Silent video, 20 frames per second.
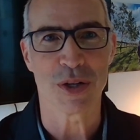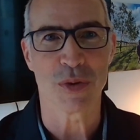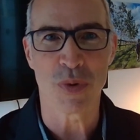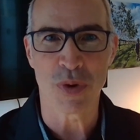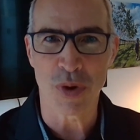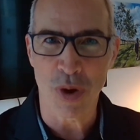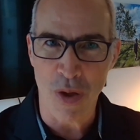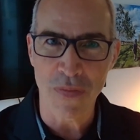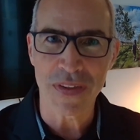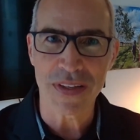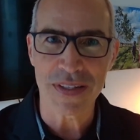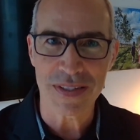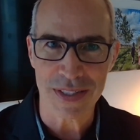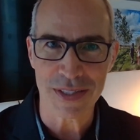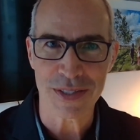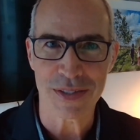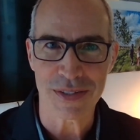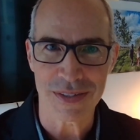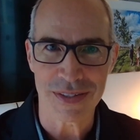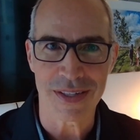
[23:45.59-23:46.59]
when all
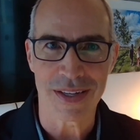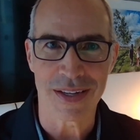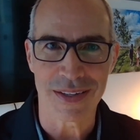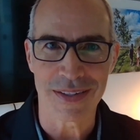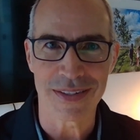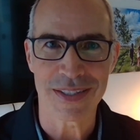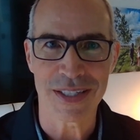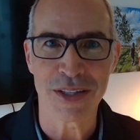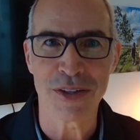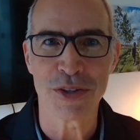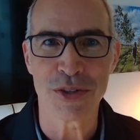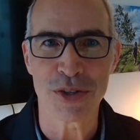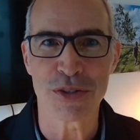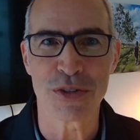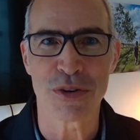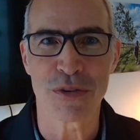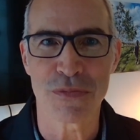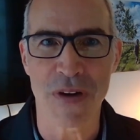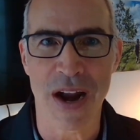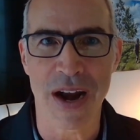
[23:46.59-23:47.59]
the cylinders
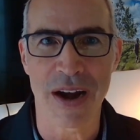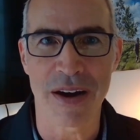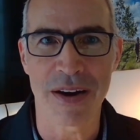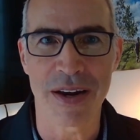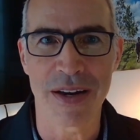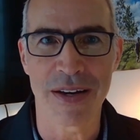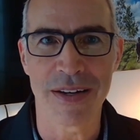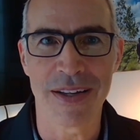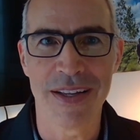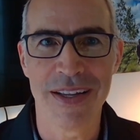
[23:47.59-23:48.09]
are firing